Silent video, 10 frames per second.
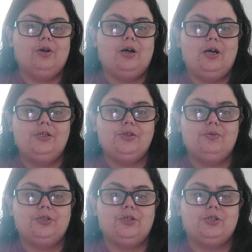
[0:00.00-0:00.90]
a high
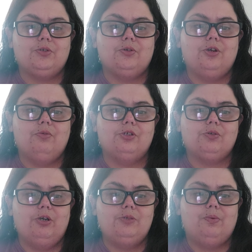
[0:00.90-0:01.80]
school teacher who is
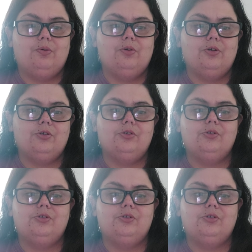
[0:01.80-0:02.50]
transported